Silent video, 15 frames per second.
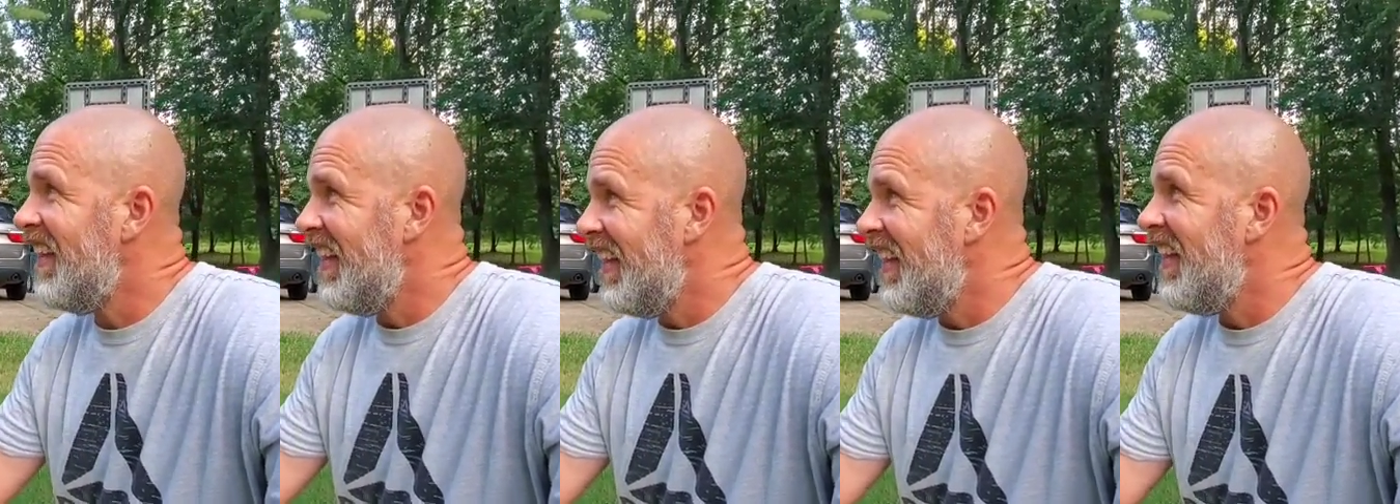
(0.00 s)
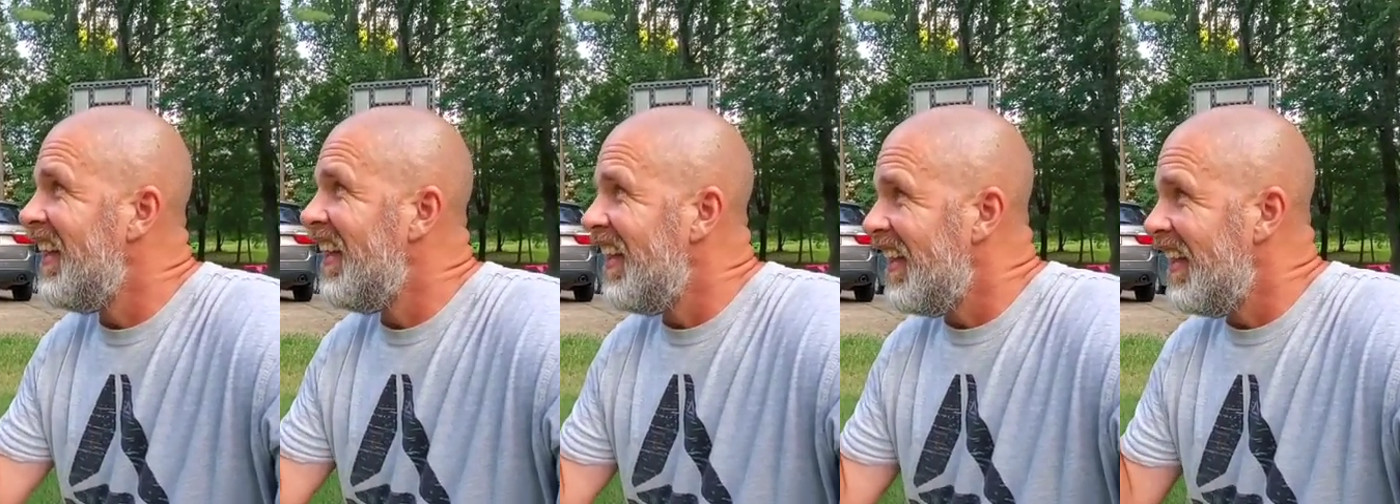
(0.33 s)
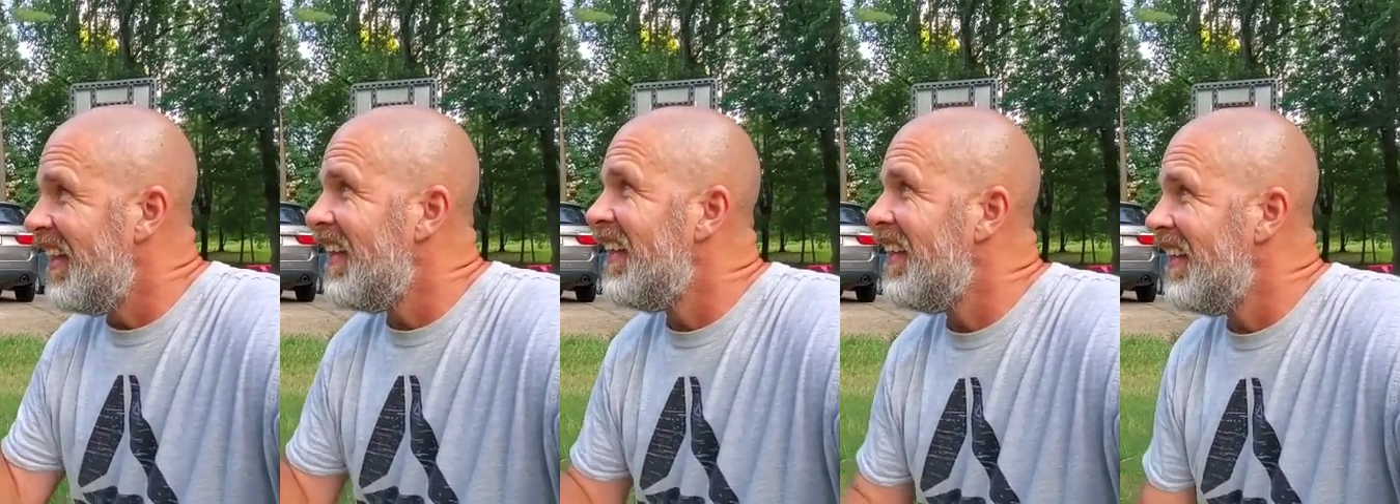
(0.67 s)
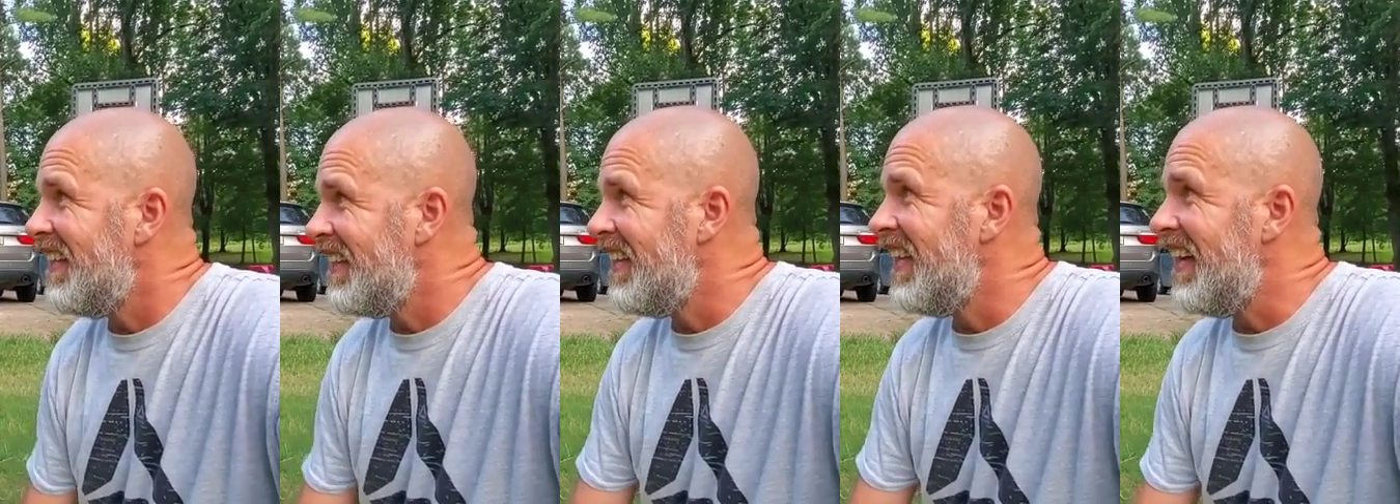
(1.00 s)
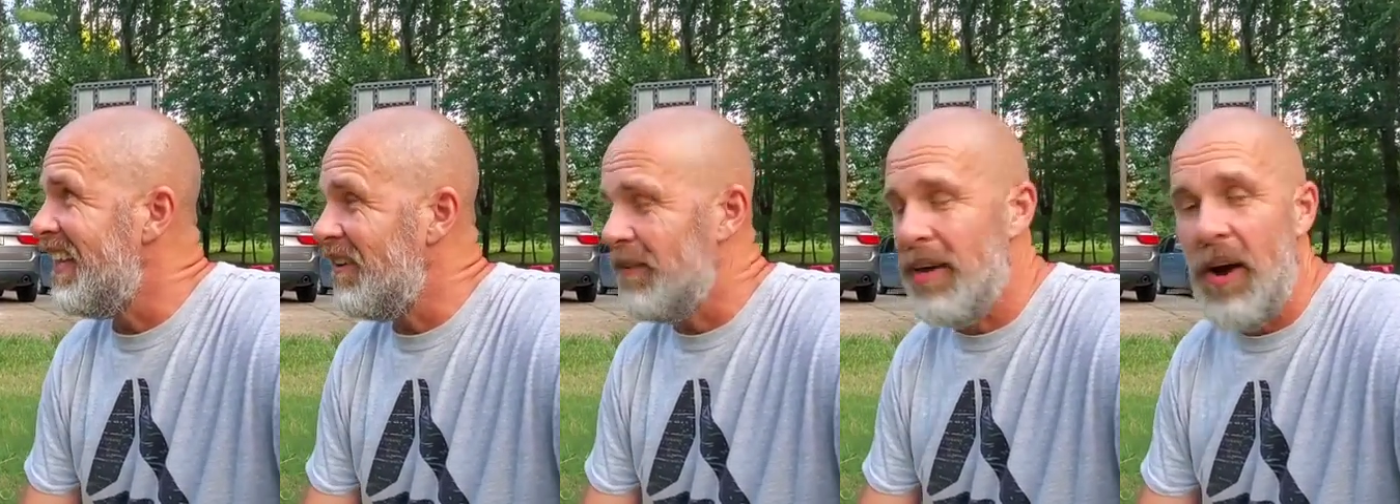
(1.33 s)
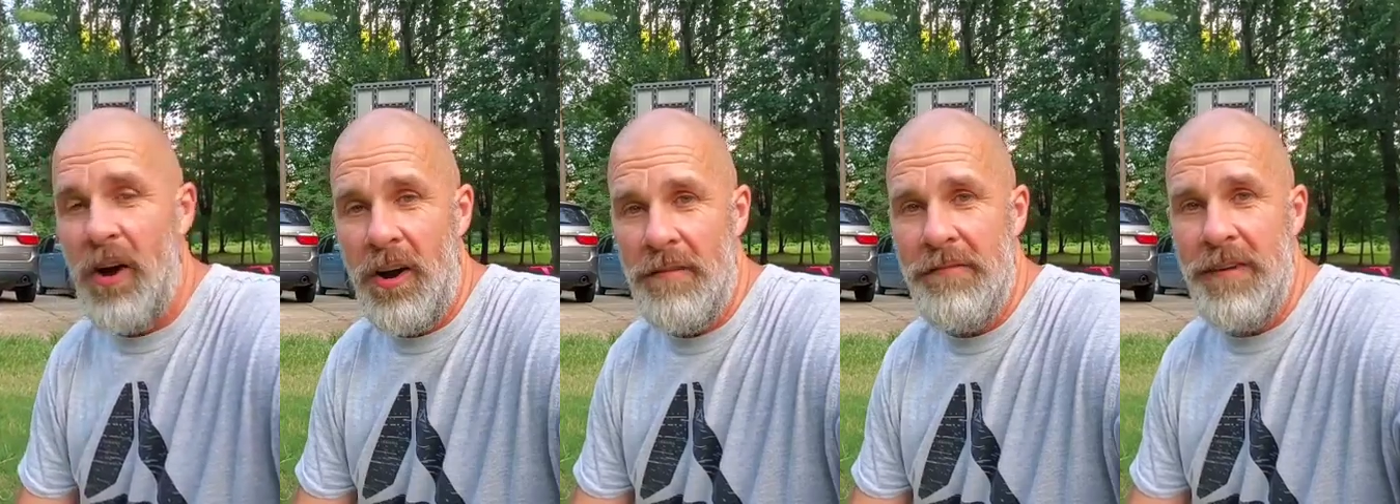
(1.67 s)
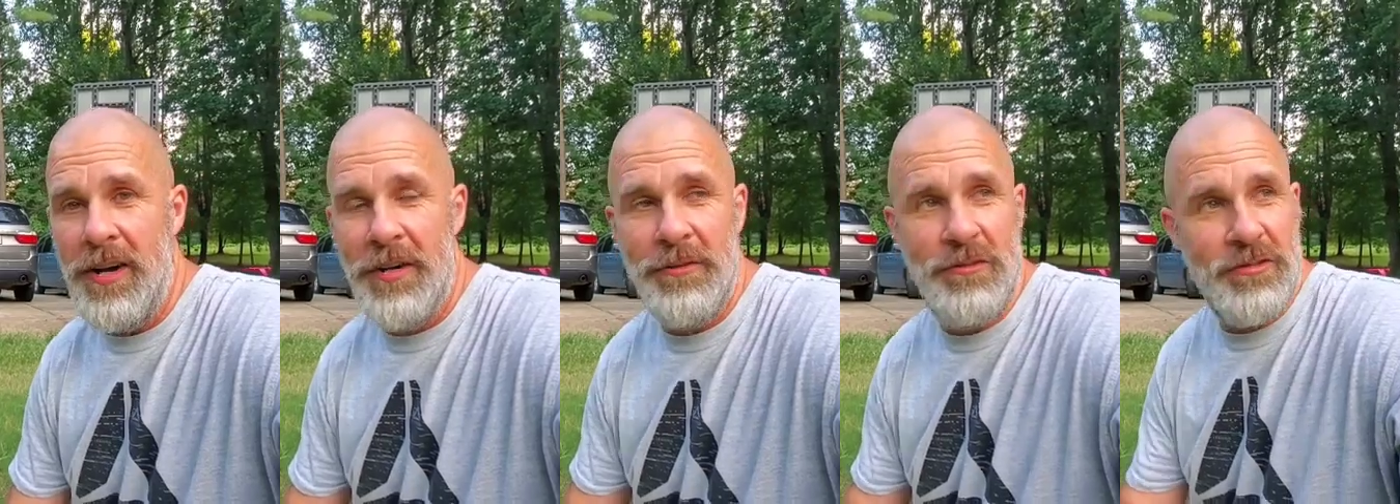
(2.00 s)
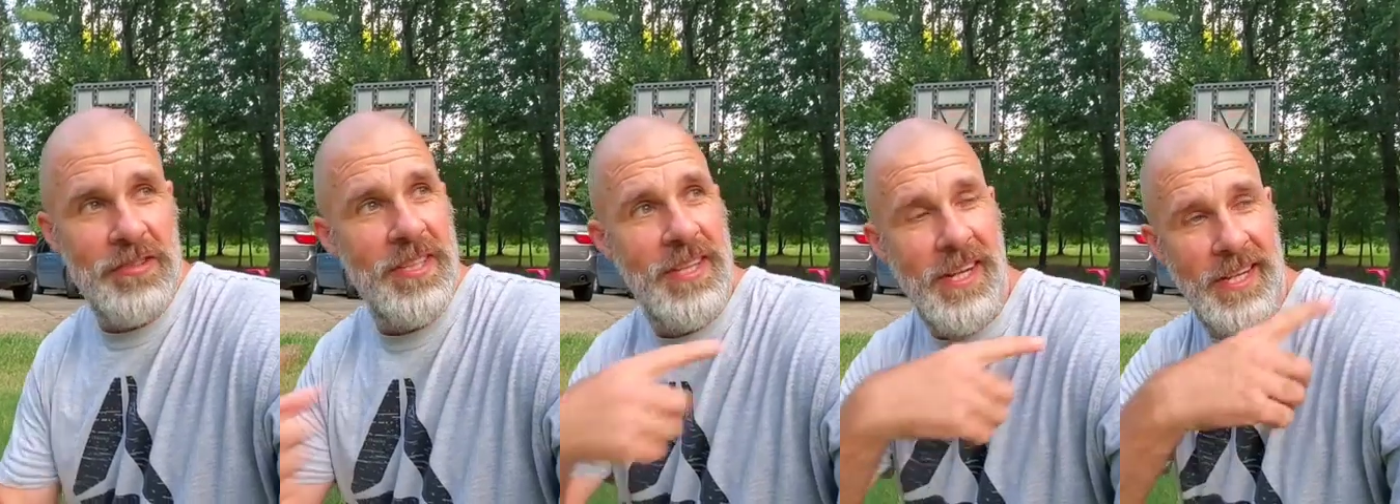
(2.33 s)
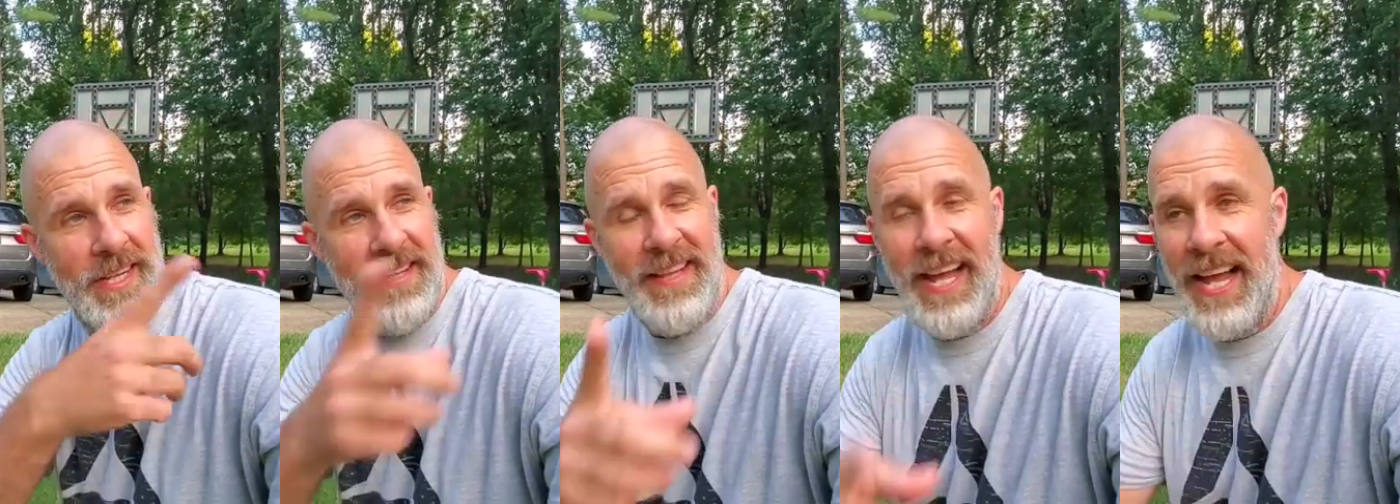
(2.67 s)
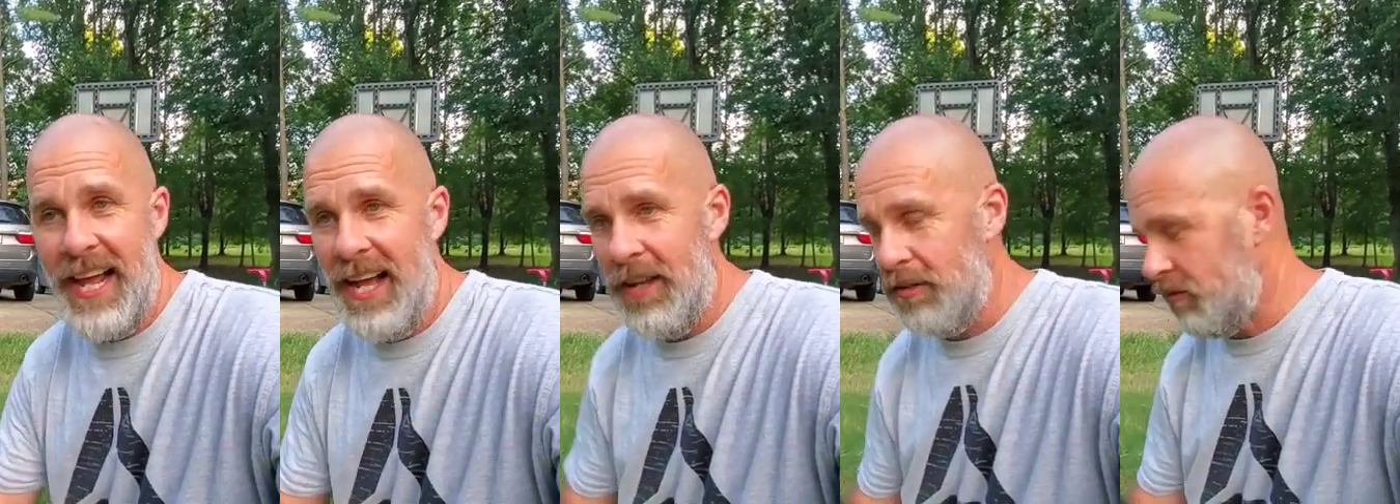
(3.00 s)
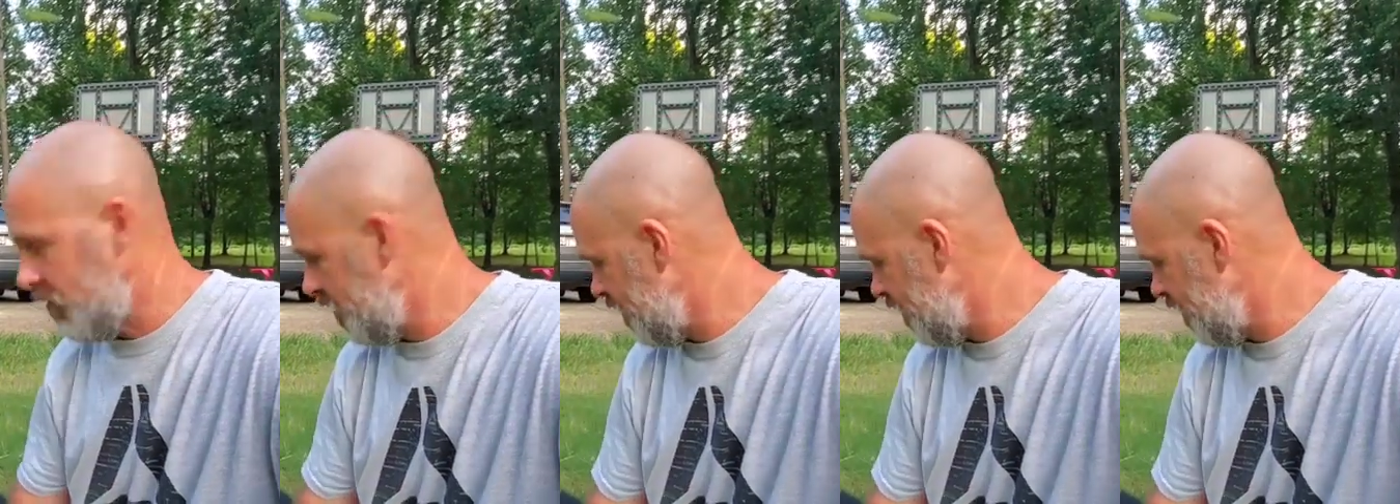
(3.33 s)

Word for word: Yeah, yeah, our votes in the House